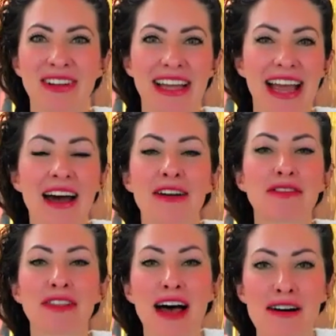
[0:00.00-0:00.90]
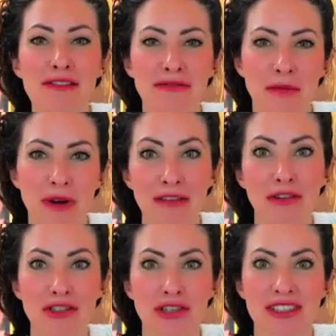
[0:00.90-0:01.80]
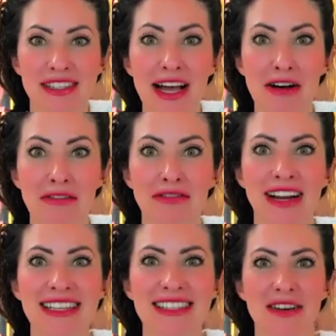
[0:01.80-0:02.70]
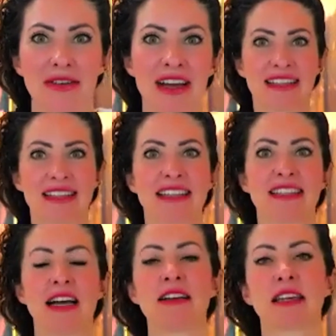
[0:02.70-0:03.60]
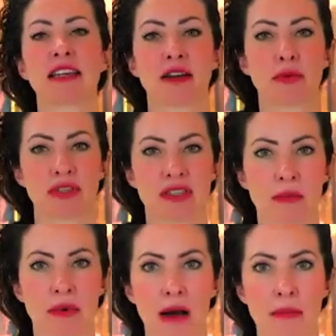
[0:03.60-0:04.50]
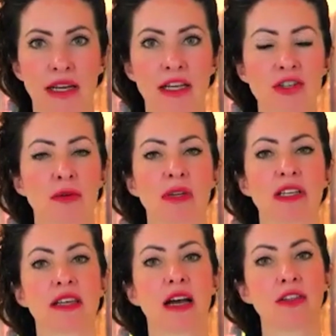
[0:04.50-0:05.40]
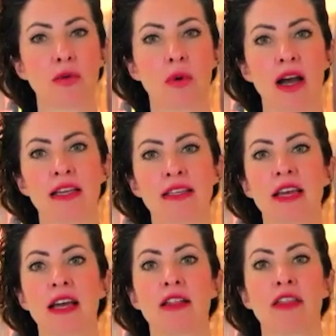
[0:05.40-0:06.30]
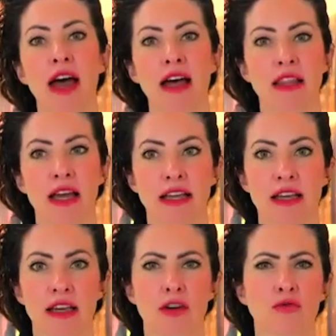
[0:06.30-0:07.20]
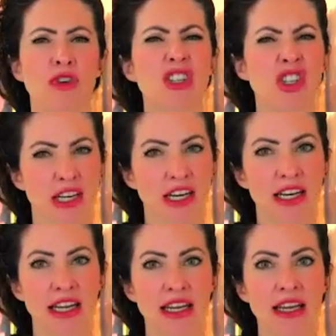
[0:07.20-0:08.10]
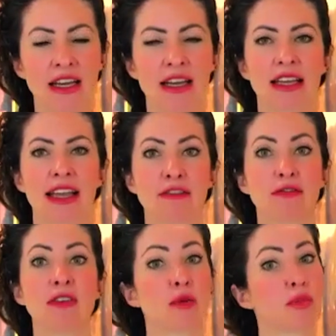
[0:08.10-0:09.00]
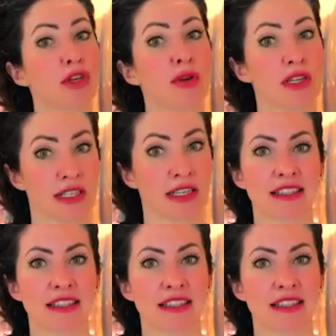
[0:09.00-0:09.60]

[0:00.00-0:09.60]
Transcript: out of love for my future self, right? So it sounds like there was some combination, because otherwise that like rigidity can feel punitive